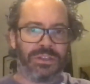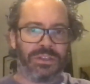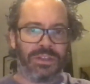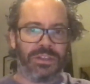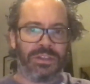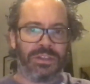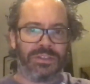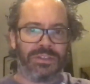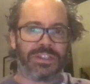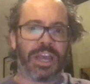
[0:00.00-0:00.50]

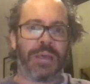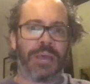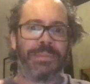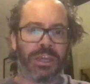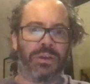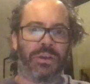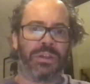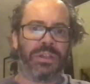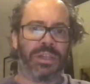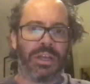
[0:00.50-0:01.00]
that's
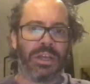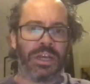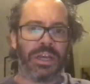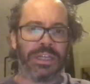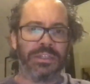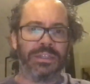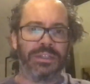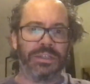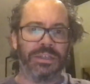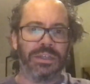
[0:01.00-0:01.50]
coming
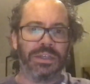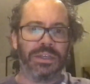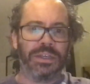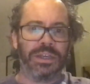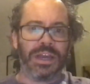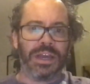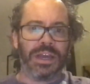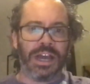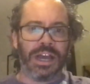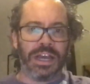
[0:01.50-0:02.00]
online
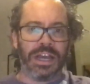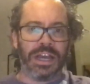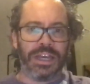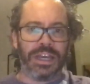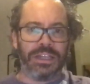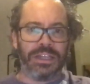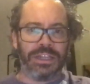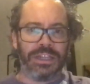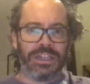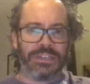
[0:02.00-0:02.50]

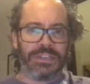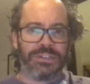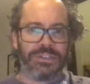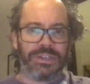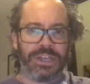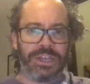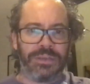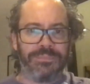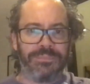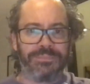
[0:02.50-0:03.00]
next
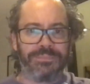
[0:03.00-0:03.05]
year?